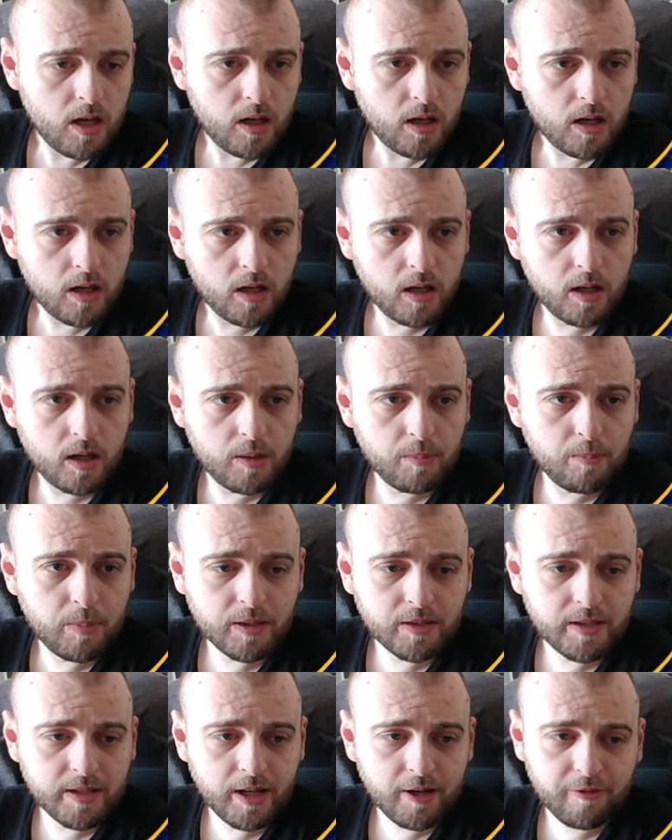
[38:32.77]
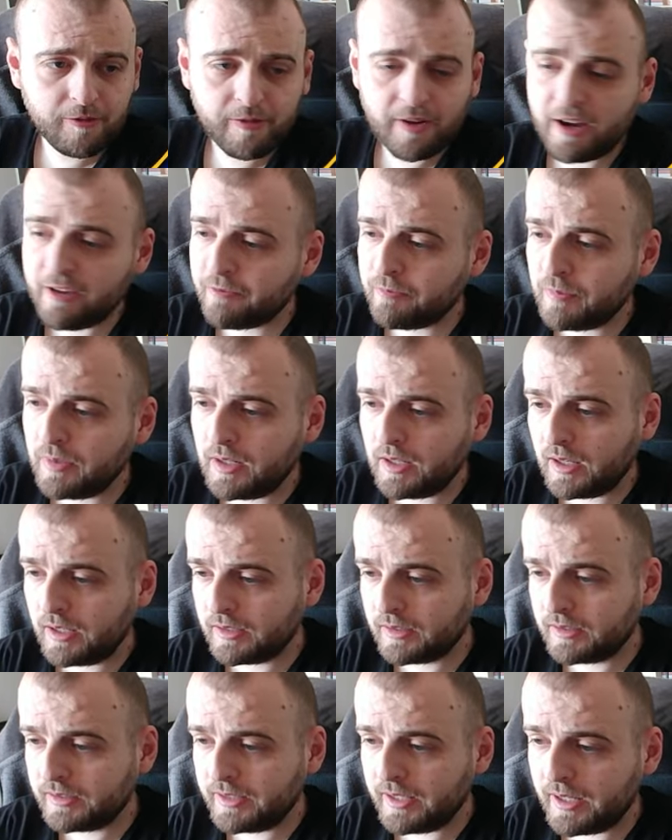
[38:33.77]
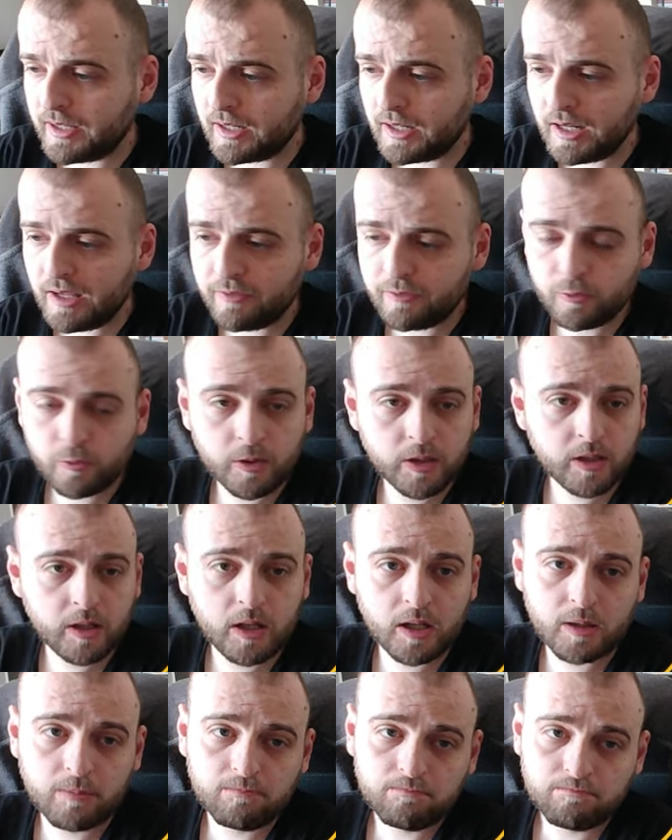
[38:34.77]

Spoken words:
But yeah, 5 million, their left winger.